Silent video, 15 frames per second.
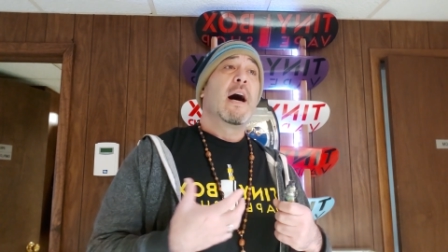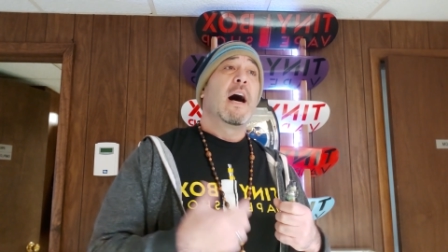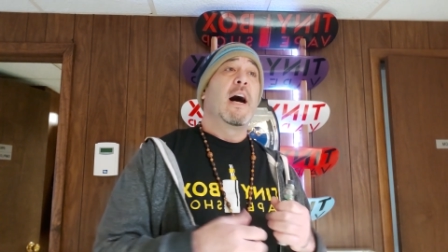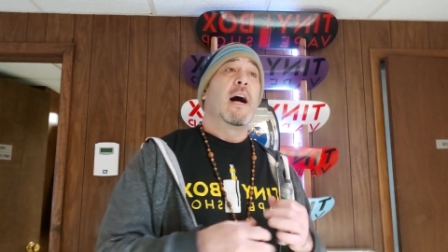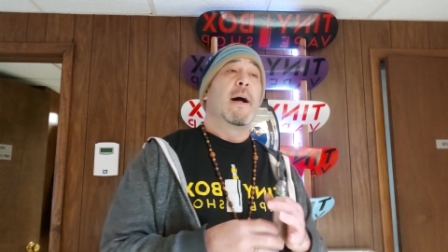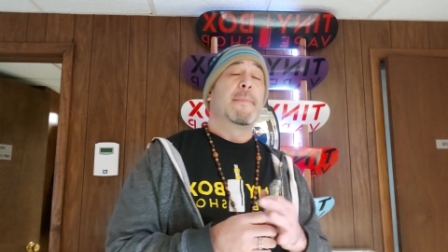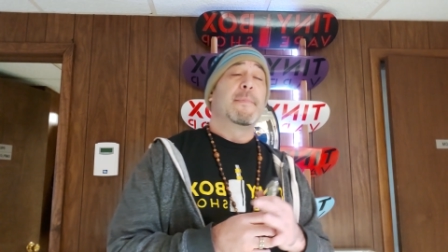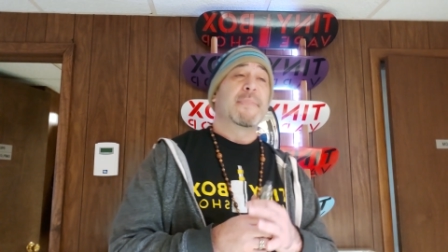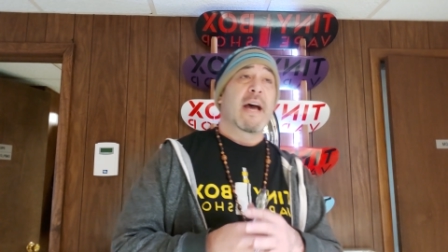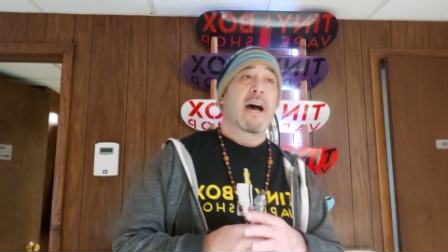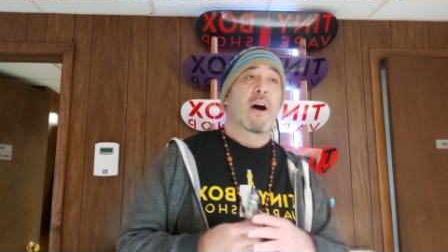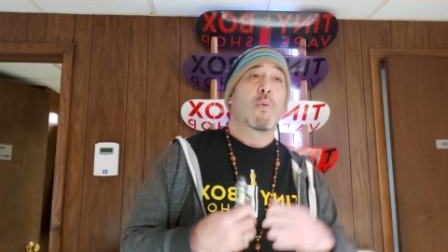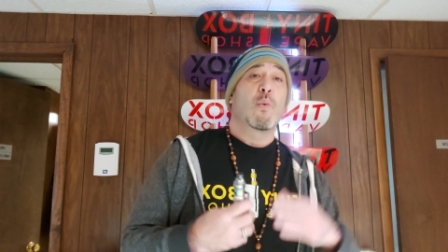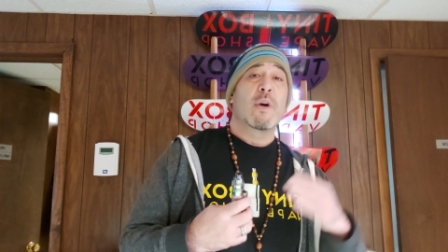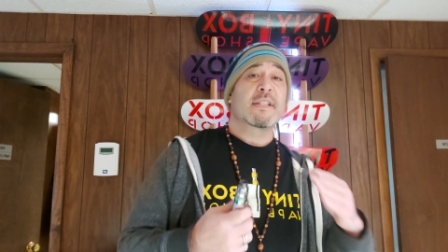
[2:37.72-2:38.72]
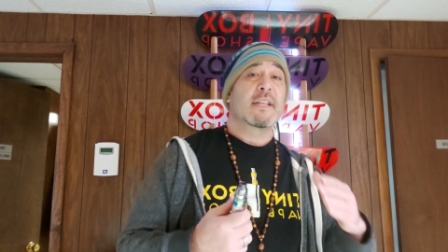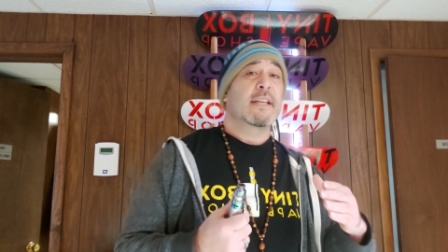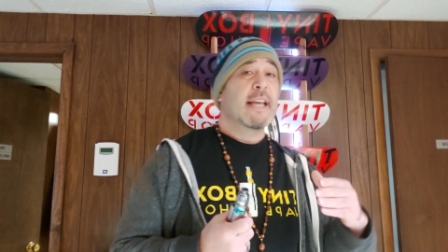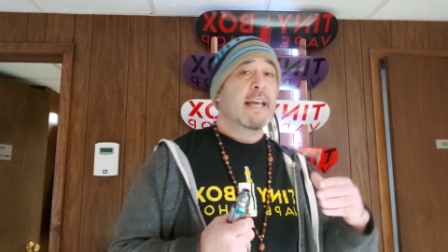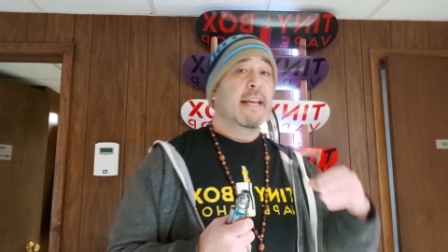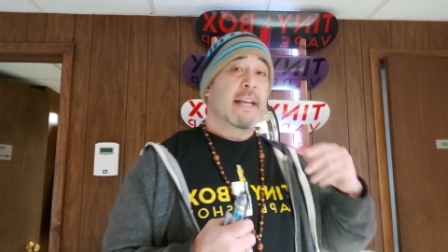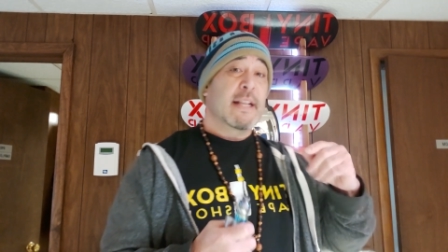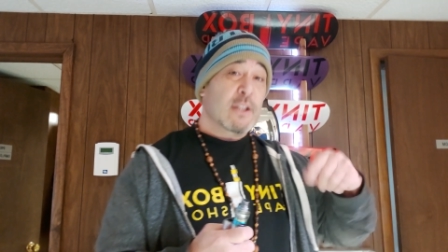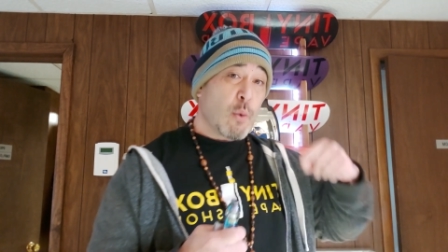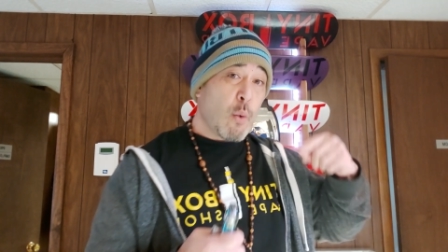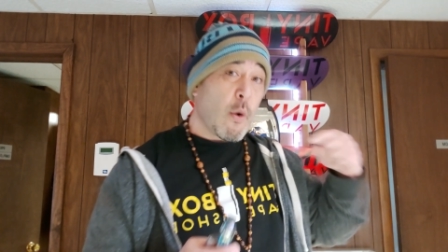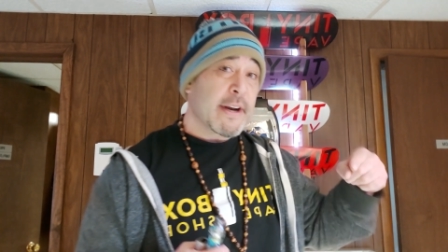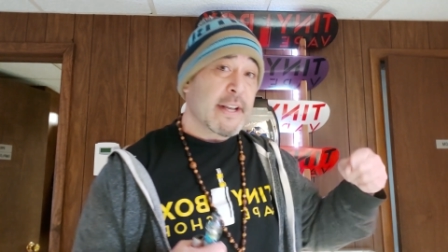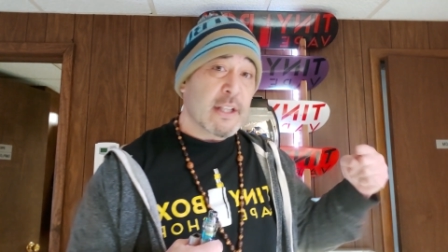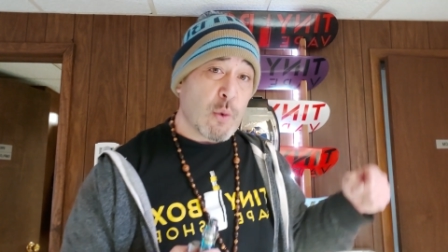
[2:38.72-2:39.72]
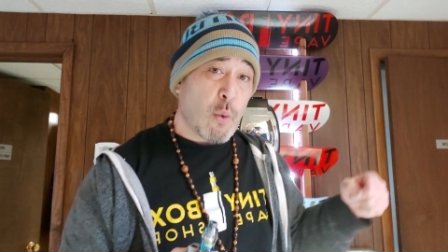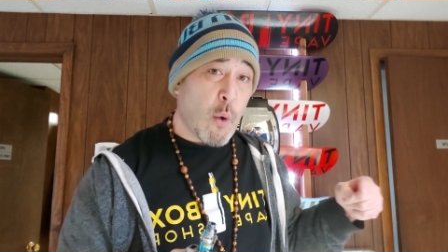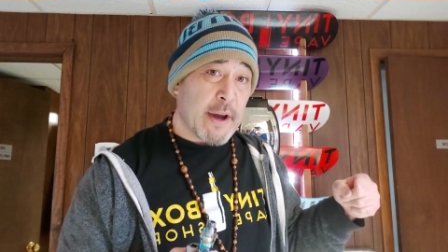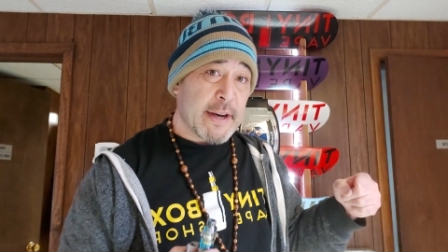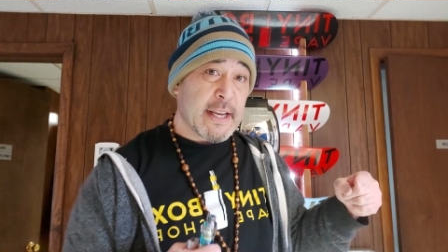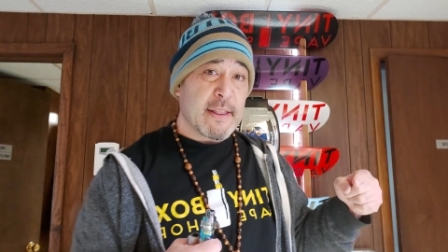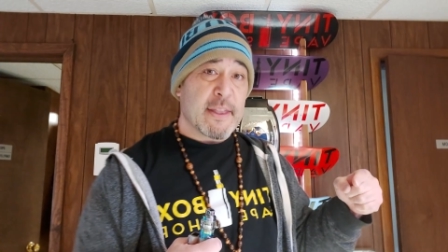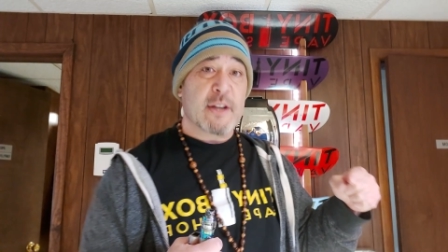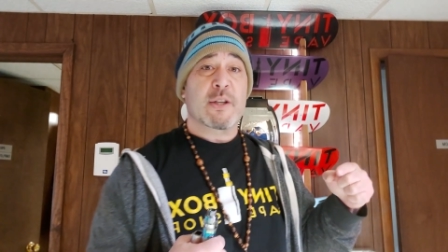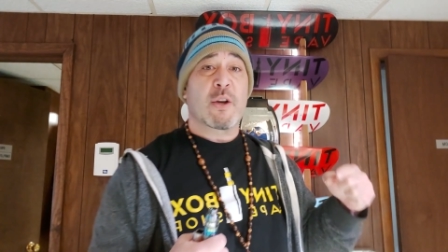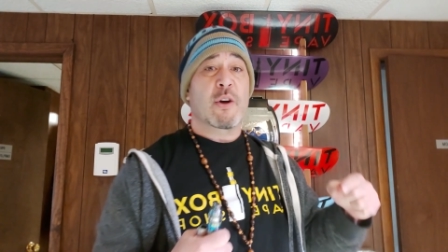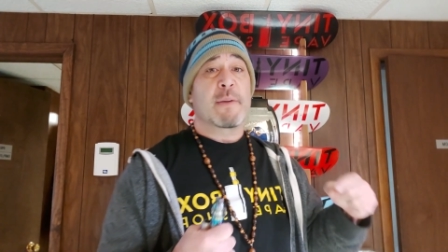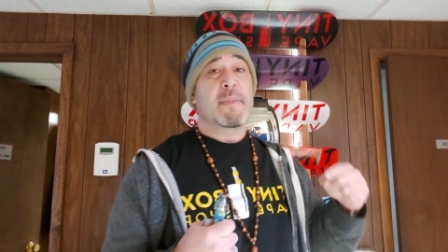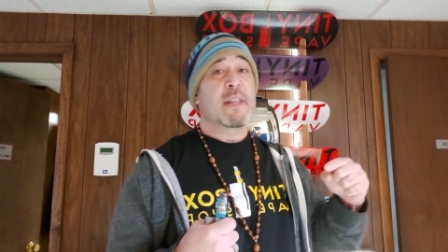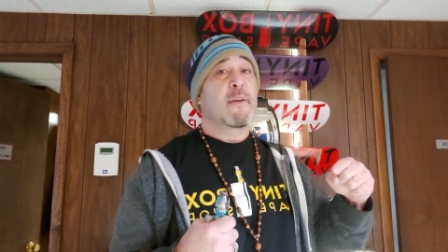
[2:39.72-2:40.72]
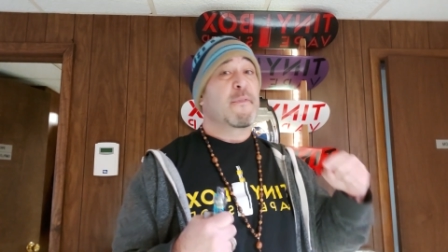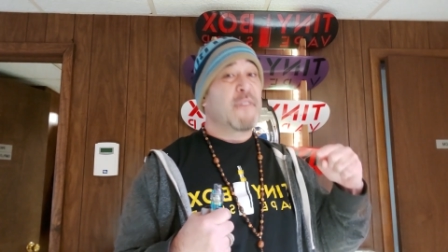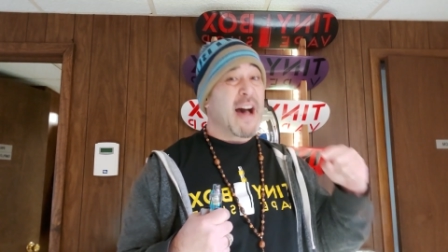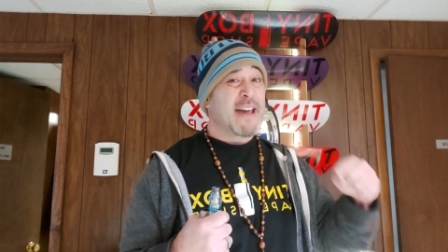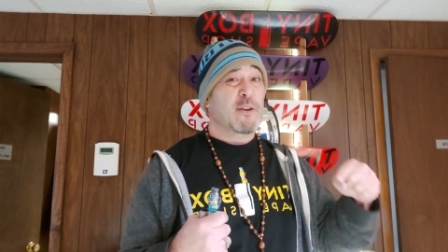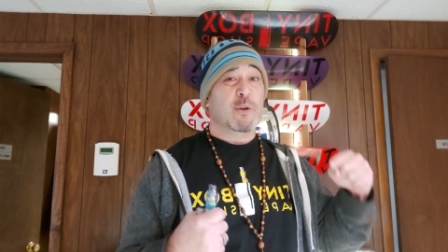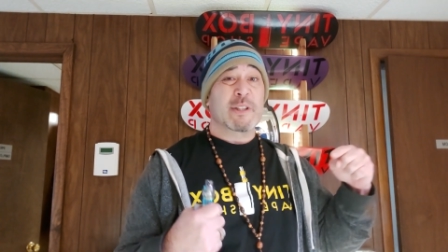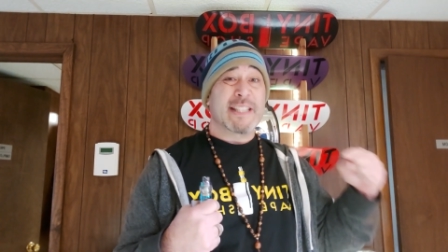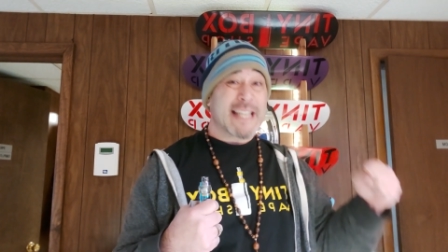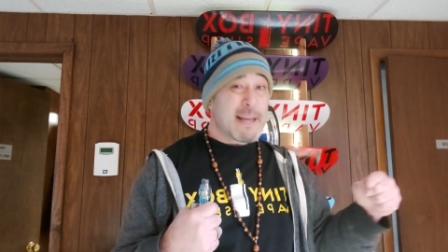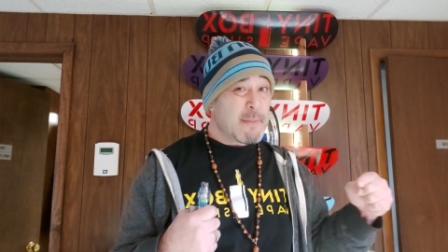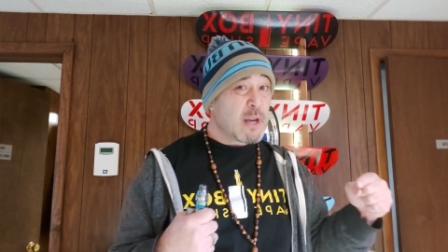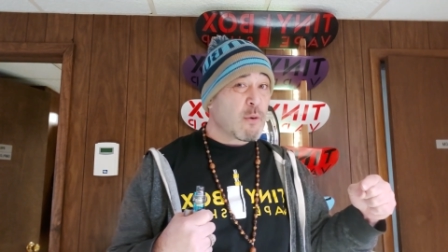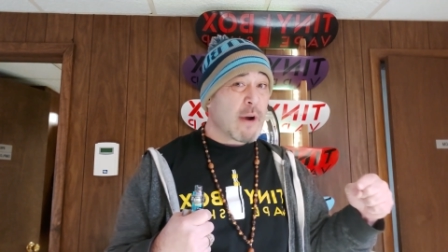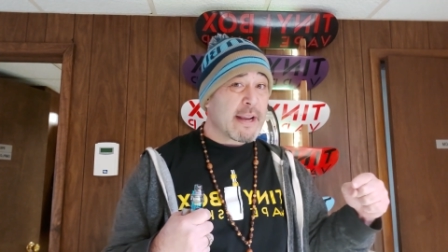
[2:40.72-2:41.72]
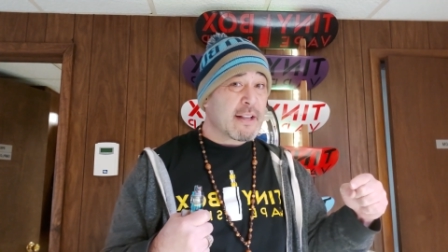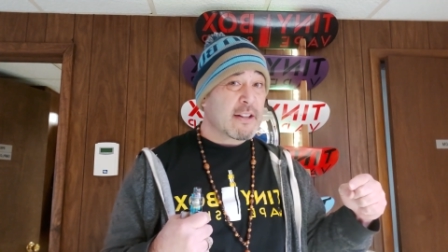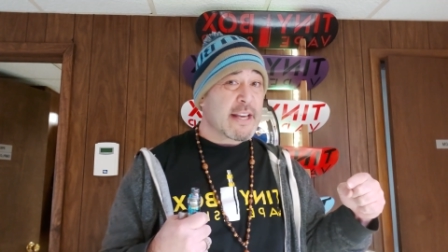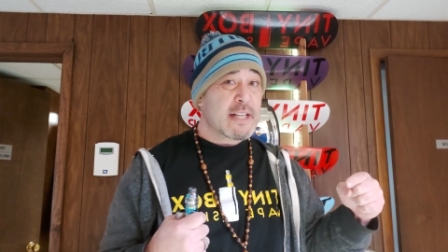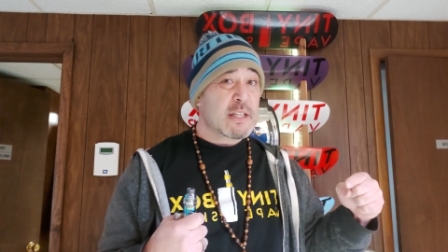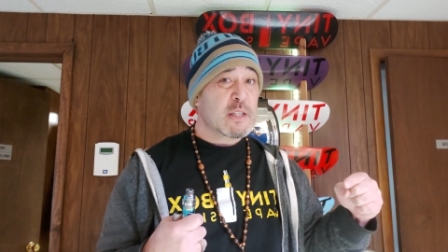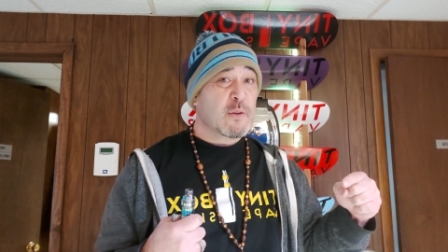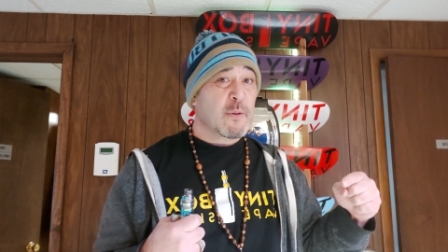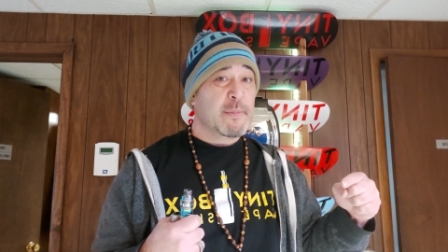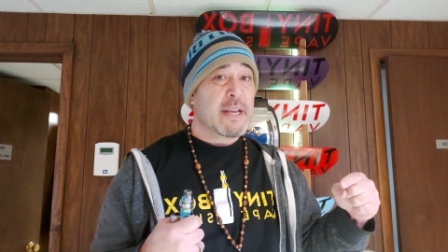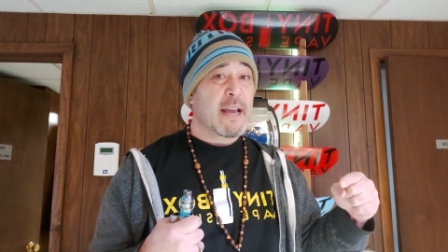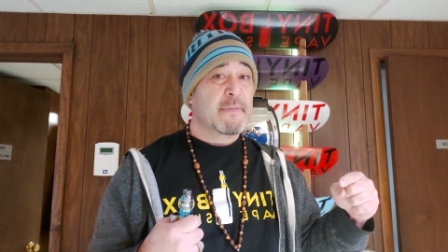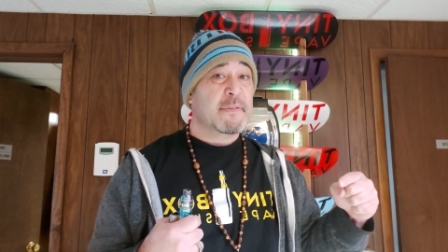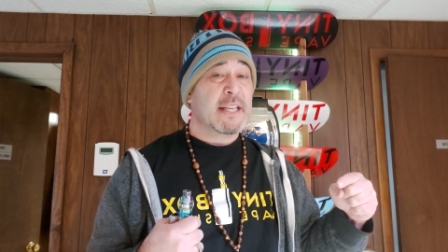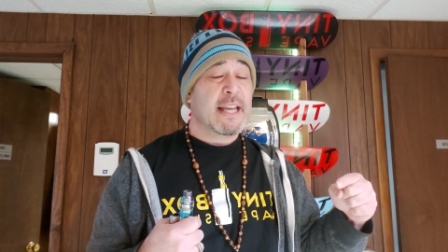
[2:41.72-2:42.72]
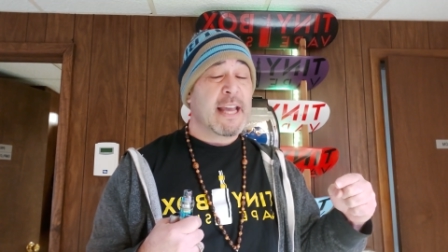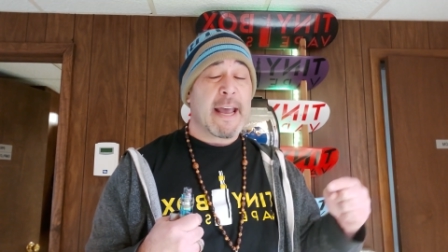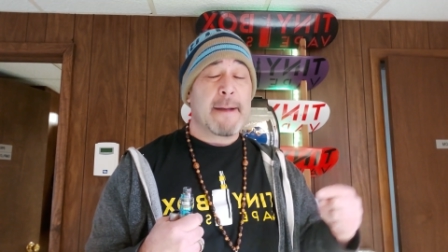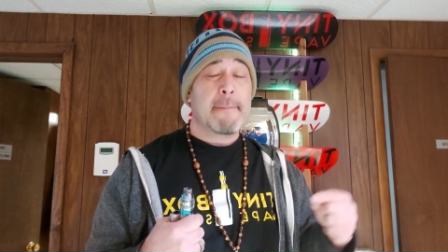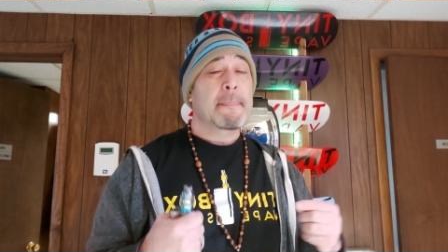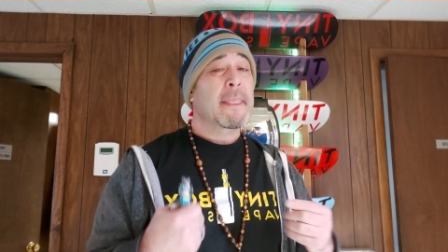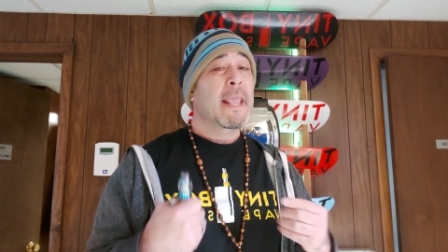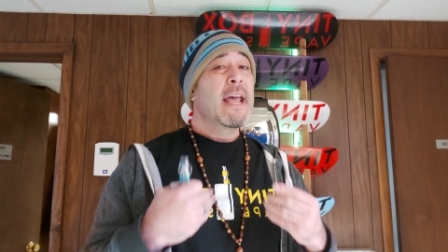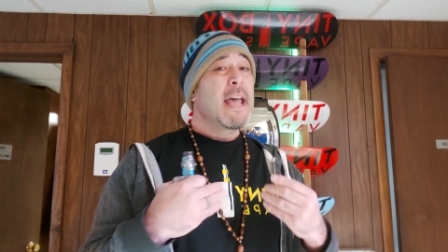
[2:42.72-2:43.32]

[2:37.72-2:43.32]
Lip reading: Now, once again, in 2020, there's going to be the final deeming regulations from the FDA.